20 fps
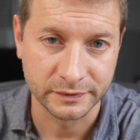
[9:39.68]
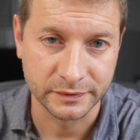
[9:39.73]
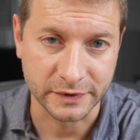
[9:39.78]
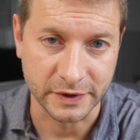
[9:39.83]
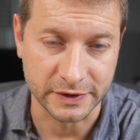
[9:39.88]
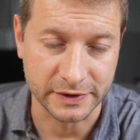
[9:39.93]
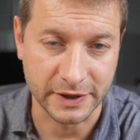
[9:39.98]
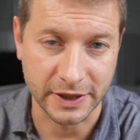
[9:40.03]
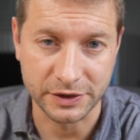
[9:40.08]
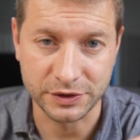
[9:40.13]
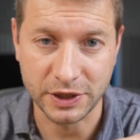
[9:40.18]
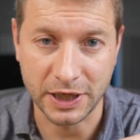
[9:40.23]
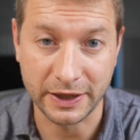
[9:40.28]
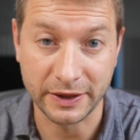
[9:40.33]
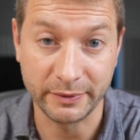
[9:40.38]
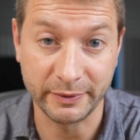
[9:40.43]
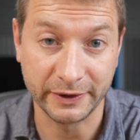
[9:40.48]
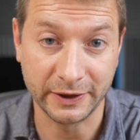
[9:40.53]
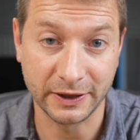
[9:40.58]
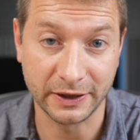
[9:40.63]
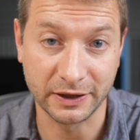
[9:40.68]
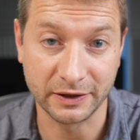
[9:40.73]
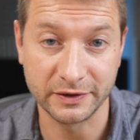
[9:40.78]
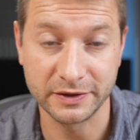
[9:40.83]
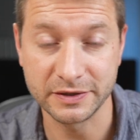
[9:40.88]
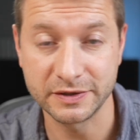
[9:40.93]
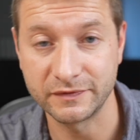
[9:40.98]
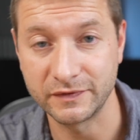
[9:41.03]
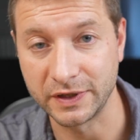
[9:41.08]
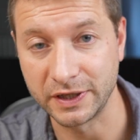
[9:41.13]
Since I shot the beginning of
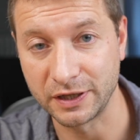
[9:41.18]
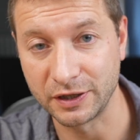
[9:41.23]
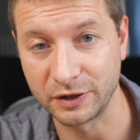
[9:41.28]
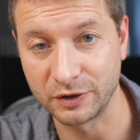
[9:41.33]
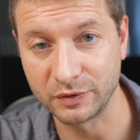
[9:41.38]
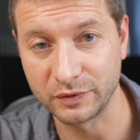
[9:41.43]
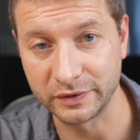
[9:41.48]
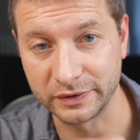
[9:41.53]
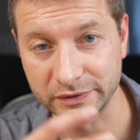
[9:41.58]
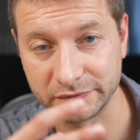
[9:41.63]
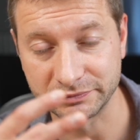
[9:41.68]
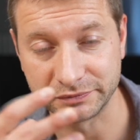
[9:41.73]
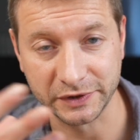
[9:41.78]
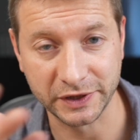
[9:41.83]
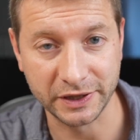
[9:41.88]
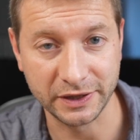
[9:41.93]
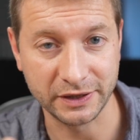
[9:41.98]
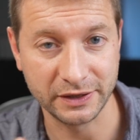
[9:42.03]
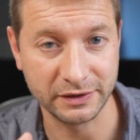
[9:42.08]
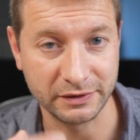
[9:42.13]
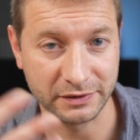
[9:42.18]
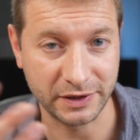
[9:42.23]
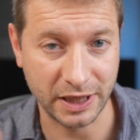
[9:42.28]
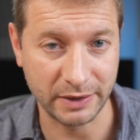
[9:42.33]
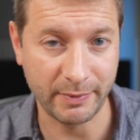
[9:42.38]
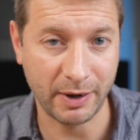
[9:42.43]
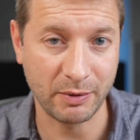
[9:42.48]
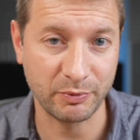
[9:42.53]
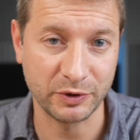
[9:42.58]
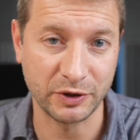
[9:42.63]
this video, he
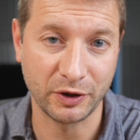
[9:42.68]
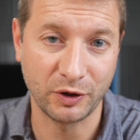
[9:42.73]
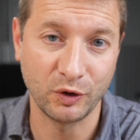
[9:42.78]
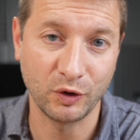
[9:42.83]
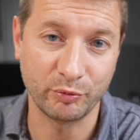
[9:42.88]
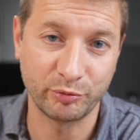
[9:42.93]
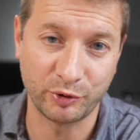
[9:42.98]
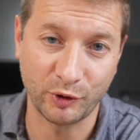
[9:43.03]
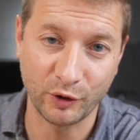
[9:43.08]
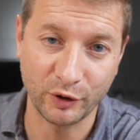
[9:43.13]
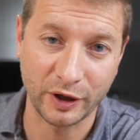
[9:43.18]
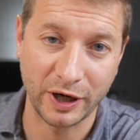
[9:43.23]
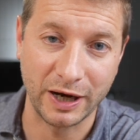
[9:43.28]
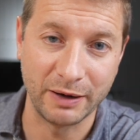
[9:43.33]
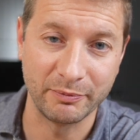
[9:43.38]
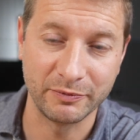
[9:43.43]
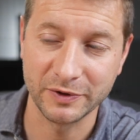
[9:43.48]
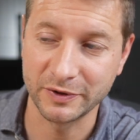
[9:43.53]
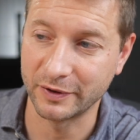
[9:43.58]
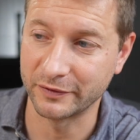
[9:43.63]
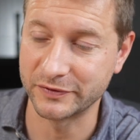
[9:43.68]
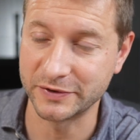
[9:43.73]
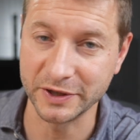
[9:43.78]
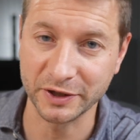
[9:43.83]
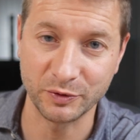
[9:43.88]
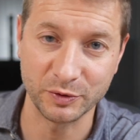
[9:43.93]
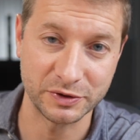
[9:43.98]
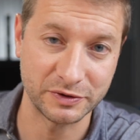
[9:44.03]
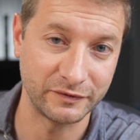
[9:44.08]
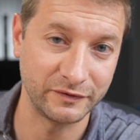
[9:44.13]
came up with a whole program of
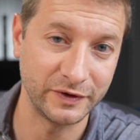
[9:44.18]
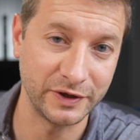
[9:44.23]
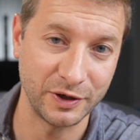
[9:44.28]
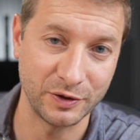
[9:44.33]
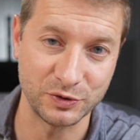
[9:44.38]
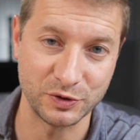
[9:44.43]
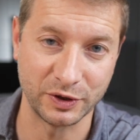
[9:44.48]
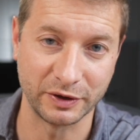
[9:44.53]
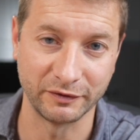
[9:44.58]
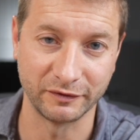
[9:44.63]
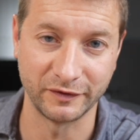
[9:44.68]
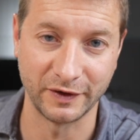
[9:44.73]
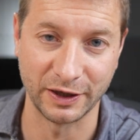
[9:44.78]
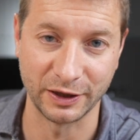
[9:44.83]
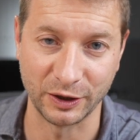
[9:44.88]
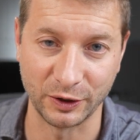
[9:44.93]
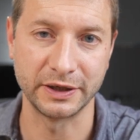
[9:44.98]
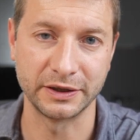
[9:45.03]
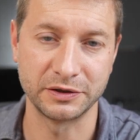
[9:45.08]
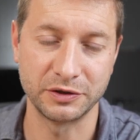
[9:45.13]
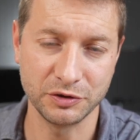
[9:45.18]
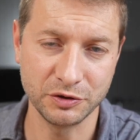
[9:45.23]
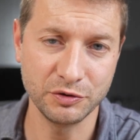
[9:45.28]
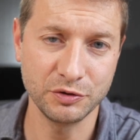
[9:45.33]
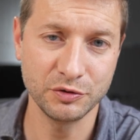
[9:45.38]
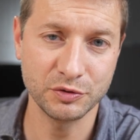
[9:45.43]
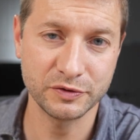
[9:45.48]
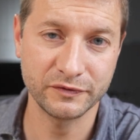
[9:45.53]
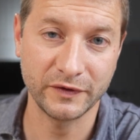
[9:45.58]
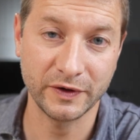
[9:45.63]
sequence of videos you can follow. Do you
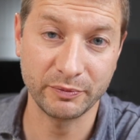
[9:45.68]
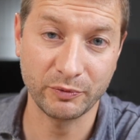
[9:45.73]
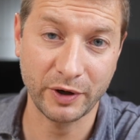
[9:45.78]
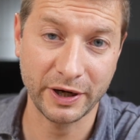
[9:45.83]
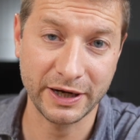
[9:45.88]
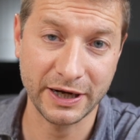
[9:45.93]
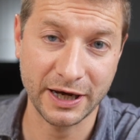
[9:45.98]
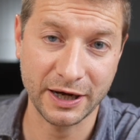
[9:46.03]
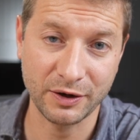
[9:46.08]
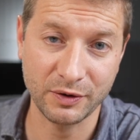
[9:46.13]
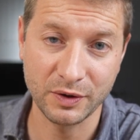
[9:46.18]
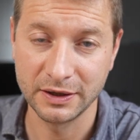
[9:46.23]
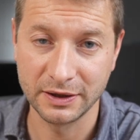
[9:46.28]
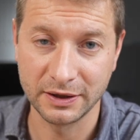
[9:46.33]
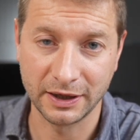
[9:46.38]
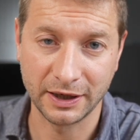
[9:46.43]
use Vim right now?